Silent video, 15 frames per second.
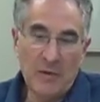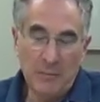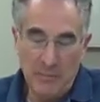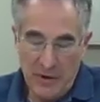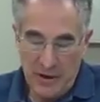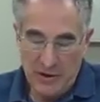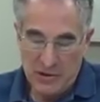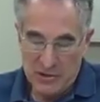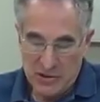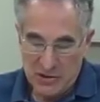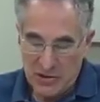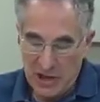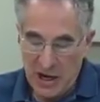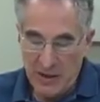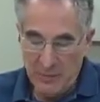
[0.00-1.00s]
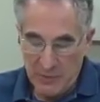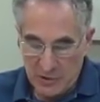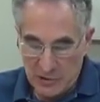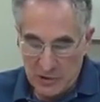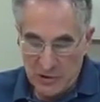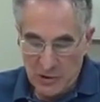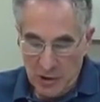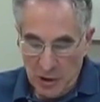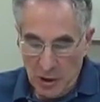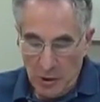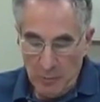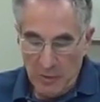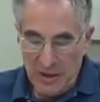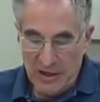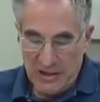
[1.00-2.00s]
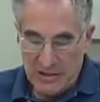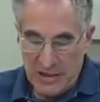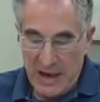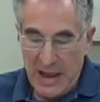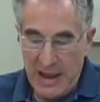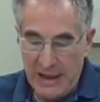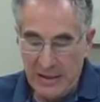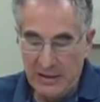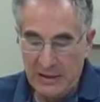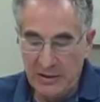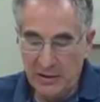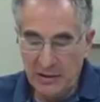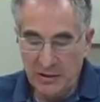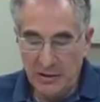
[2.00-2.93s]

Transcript: comparison statements, but as an added